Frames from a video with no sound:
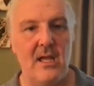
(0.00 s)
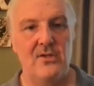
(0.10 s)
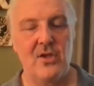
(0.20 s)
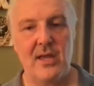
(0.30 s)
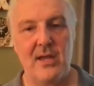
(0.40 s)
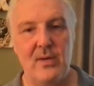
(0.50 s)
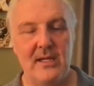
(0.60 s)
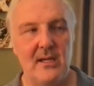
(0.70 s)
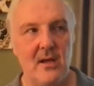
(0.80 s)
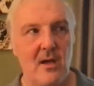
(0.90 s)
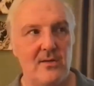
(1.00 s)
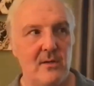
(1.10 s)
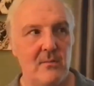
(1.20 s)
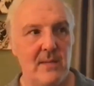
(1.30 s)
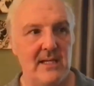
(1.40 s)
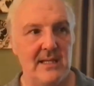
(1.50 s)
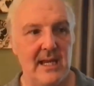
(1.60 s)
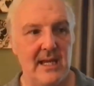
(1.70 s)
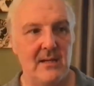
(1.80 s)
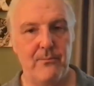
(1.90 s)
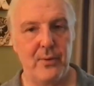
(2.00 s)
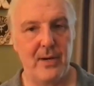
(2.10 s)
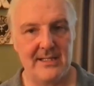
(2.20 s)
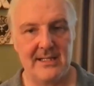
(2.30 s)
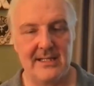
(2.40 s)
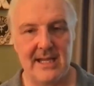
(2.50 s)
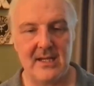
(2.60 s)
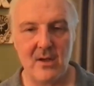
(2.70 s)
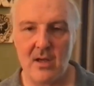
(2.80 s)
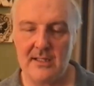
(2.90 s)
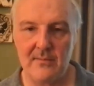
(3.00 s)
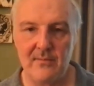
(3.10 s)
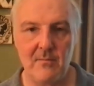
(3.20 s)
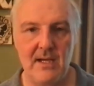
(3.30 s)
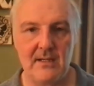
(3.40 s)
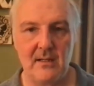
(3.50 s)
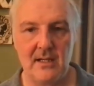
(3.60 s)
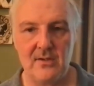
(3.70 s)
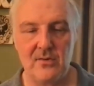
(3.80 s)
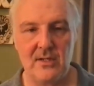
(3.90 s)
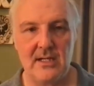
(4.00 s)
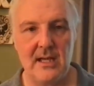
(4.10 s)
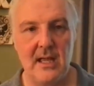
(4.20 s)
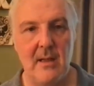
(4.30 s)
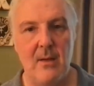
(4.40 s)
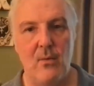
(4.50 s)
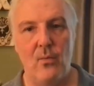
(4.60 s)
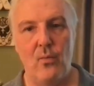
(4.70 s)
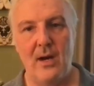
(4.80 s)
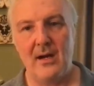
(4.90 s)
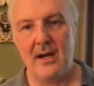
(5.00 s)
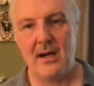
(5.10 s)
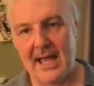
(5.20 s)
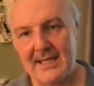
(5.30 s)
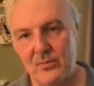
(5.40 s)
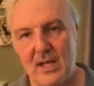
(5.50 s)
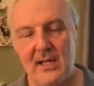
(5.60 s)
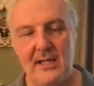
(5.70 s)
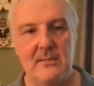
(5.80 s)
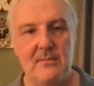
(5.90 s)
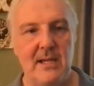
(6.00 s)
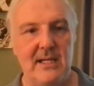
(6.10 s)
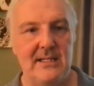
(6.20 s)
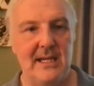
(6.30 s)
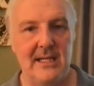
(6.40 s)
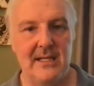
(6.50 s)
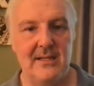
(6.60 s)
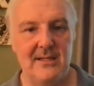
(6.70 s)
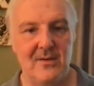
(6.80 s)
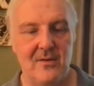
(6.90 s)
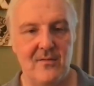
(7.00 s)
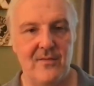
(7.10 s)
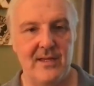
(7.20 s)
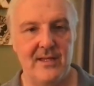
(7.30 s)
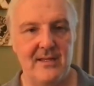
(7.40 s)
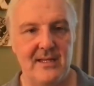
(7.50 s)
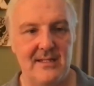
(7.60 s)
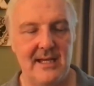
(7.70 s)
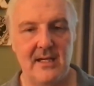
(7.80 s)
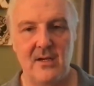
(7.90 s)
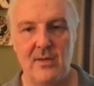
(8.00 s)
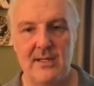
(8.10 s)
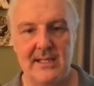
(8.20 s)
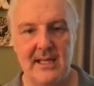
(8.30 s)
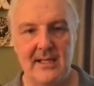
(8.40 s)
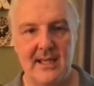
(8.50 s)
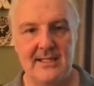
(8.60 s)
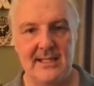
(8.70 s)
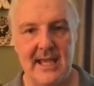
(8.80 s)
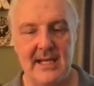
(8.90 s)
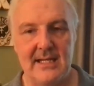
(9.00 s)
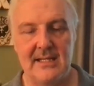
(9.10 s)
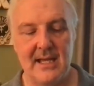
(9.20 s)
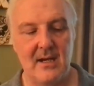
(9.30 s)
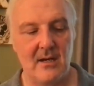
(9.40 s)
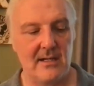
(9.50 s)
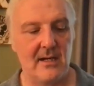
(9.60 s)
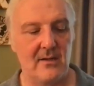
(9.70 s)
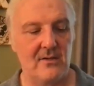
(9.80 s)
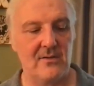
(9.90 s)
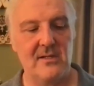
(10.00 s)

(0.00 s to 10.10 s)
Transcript: so that we can also maintain a present day concept of luxury where as well as maintaining the sort of the deco aesthetic that our character